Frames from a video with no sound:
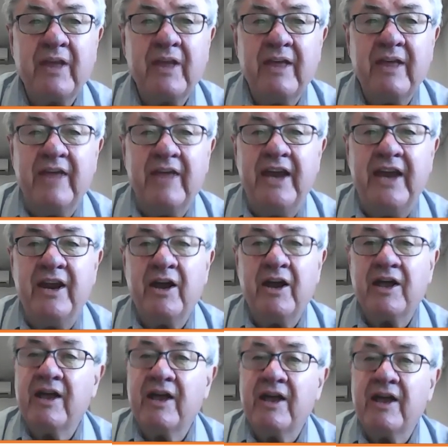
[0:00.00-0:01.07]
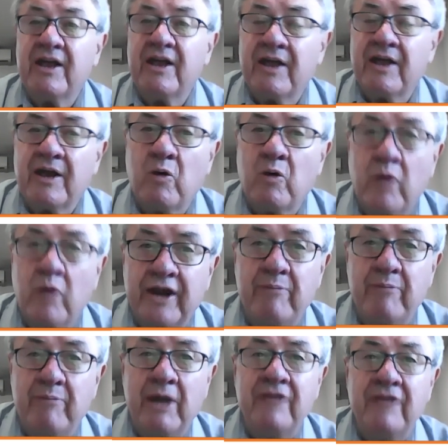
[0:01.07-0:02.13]
Then, what
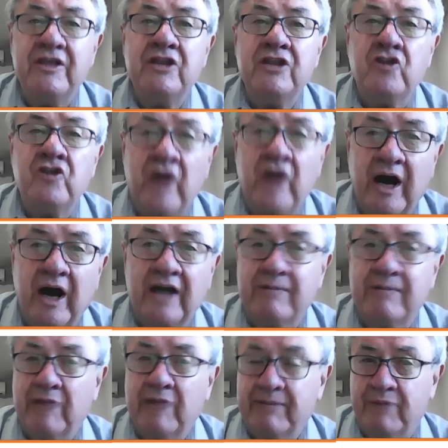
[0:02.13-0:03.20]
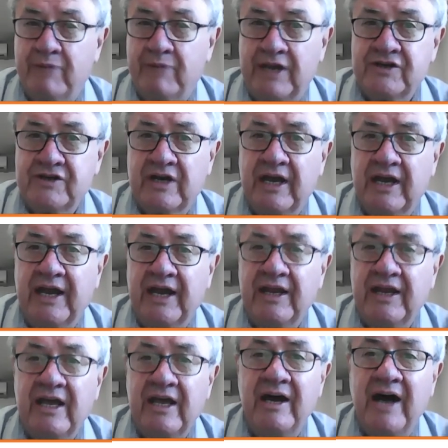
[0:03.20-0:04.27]
about the target blood pressure? And
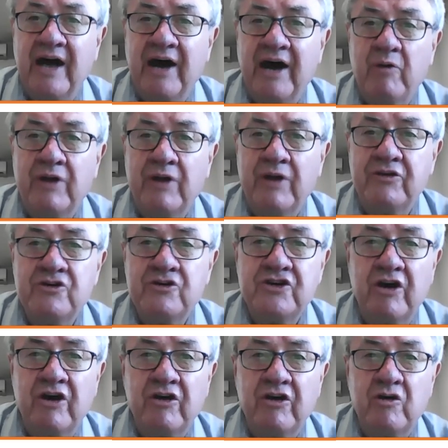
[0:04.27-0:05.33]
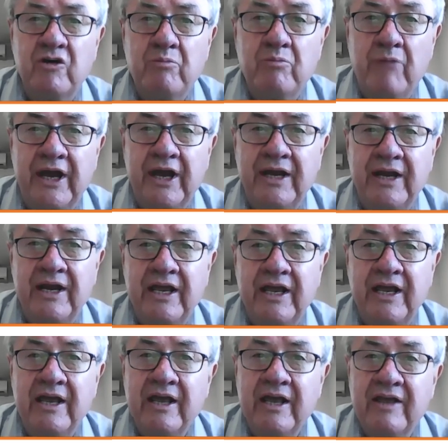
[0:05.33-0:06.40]
here I want to show you
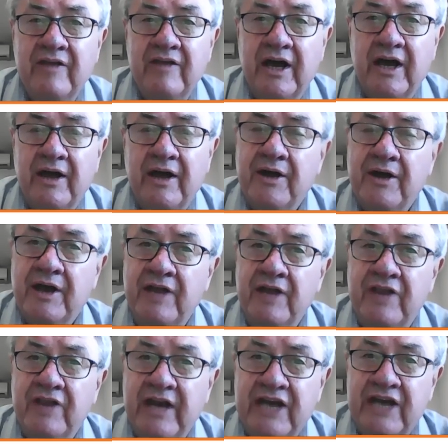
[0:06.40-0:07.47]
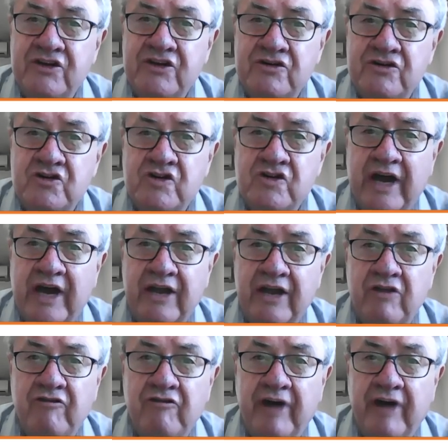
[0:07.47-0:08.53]
mainly the International
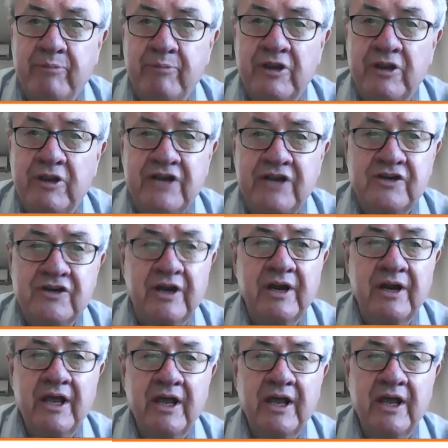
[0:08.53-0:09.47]
Society of Hypertension.